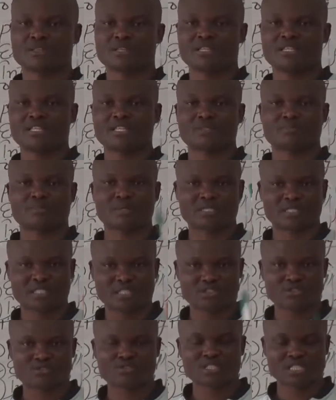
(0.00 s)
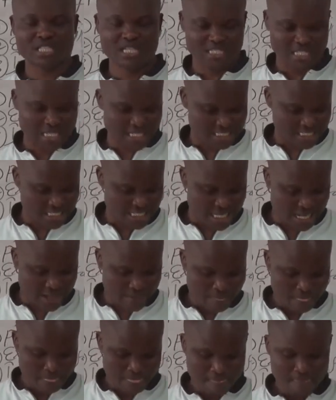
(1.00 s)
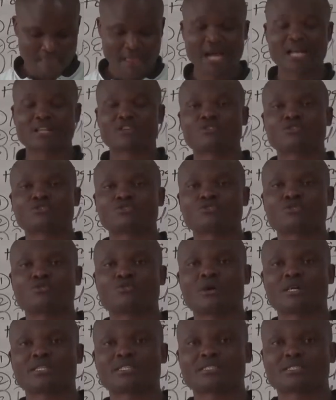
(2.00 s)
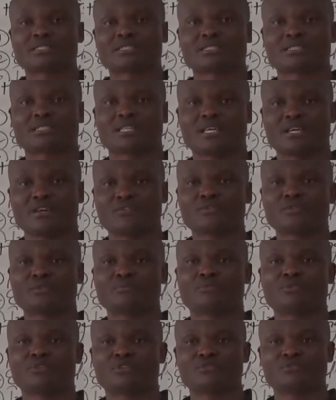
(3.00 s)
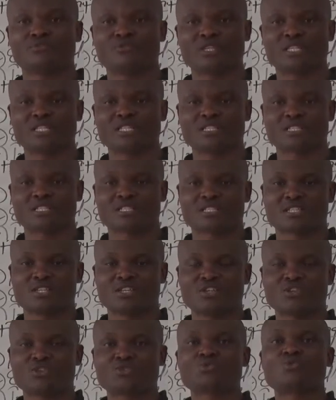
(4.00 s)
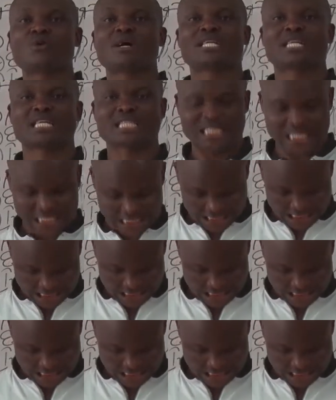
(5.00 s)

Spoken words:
the expectations that are there and also what everybody feels to undertake.